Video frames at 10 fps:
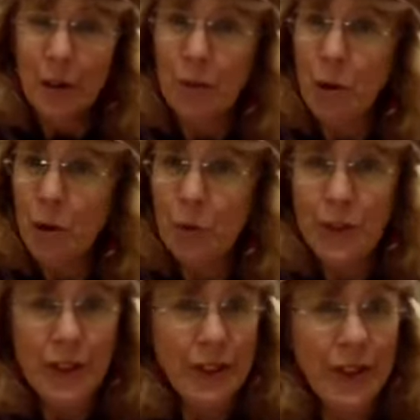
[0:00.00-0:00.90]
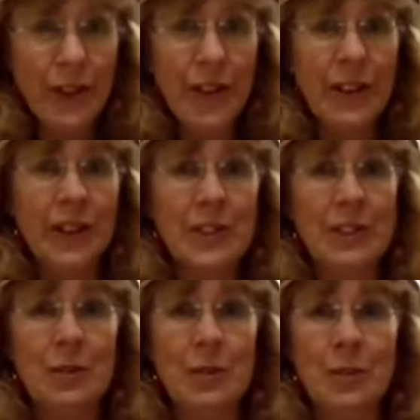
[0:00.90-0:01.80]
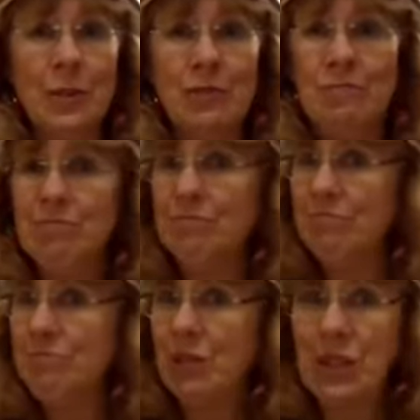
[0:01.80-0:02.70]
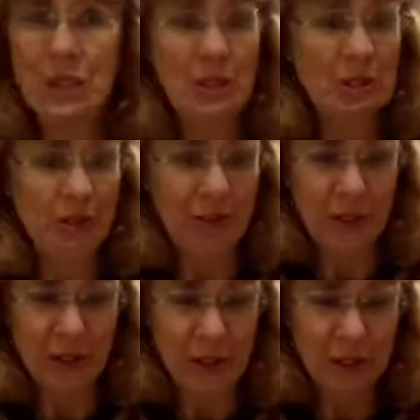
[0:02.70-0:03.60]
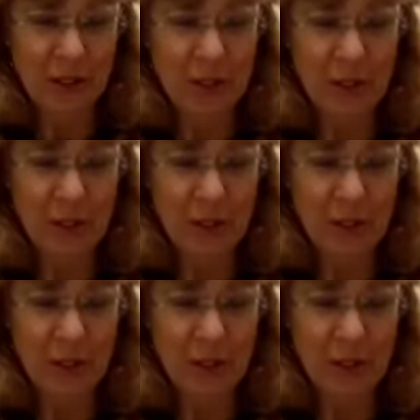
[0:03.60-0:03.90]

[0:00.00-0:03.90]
What was inside Saul was not very good.